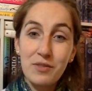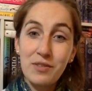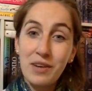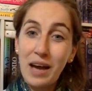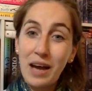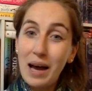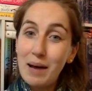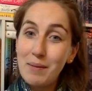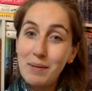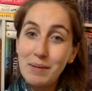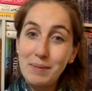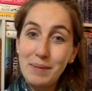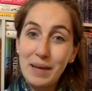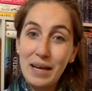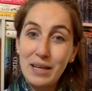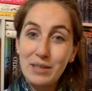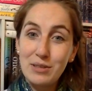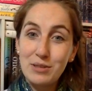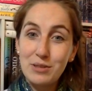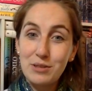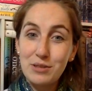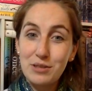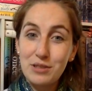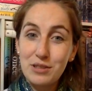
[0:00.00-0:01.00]
I've got my
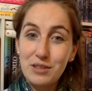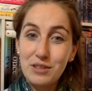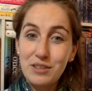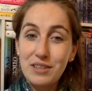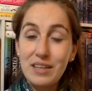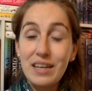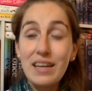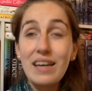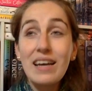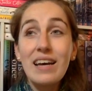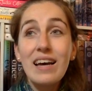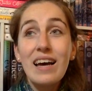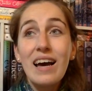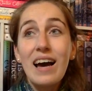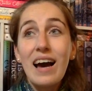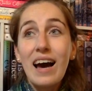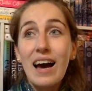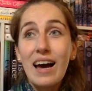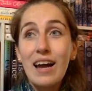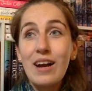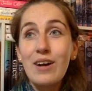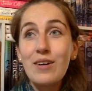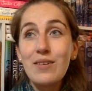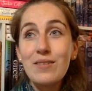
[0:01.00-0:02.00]
master's degree,
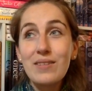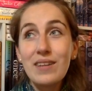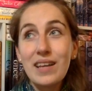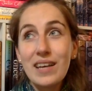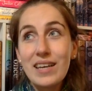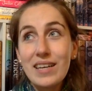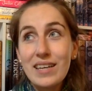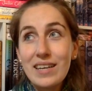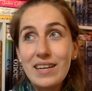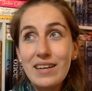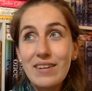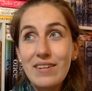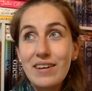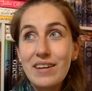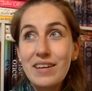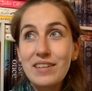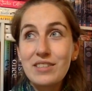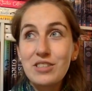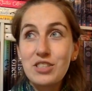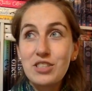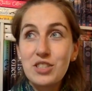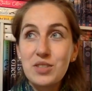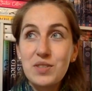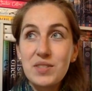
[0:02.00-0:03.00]
I don't like hearing
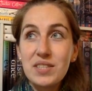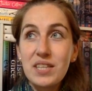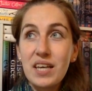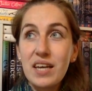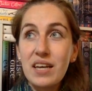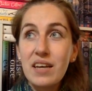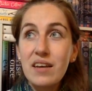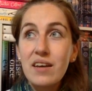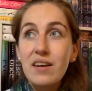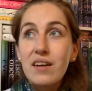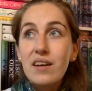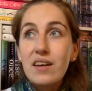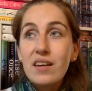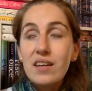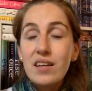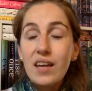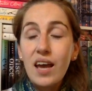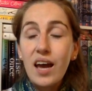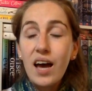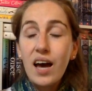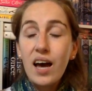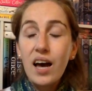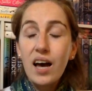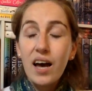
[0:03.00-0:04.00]
because she's like,
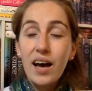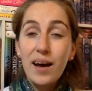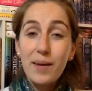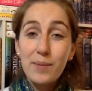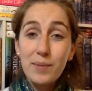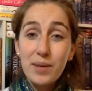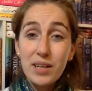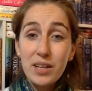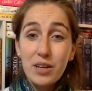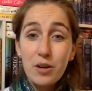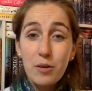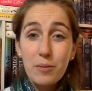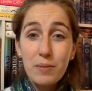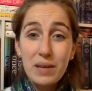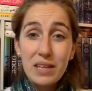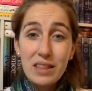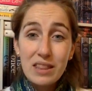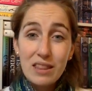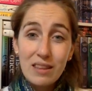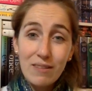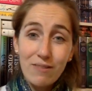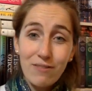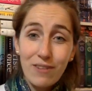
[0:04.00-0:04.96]
yeah, I'm going to go meet the